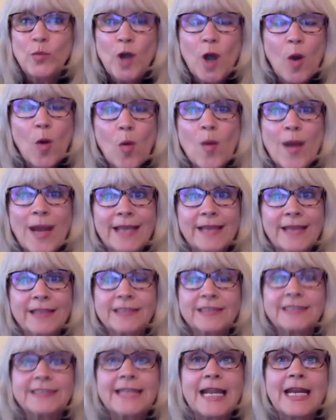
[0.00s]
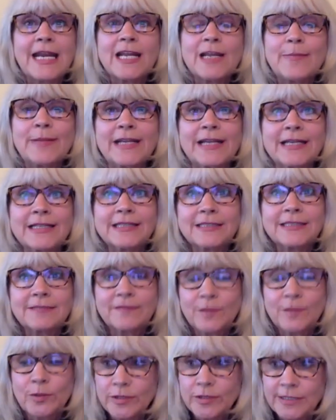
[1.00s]
know why they're zany because
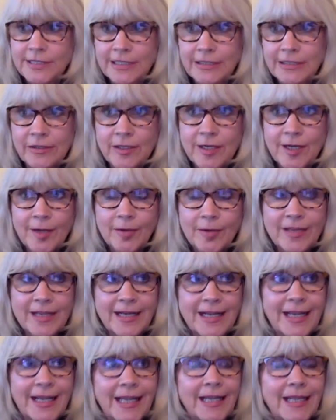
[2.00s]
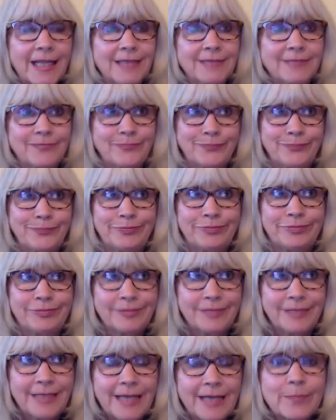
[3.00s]
of course you know that i
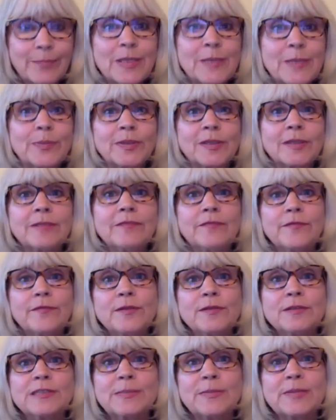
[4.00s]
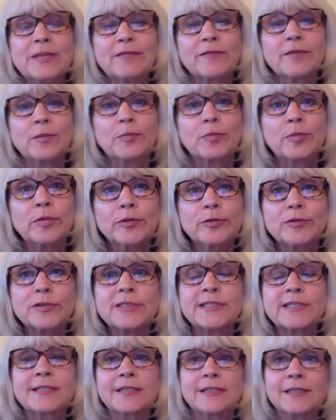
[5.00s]
a lot of people confuse me for
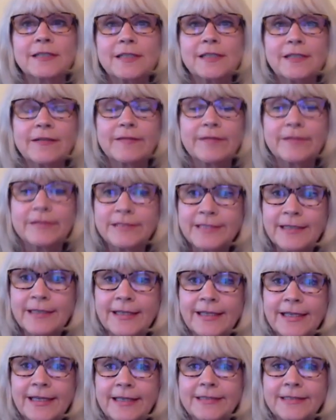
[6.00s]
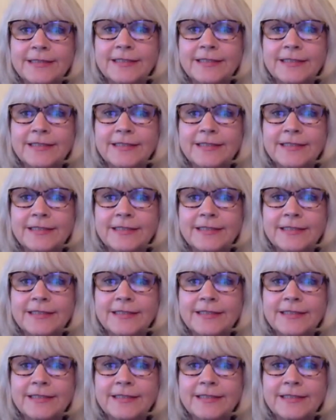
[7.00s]
Proust. You know, those are the kind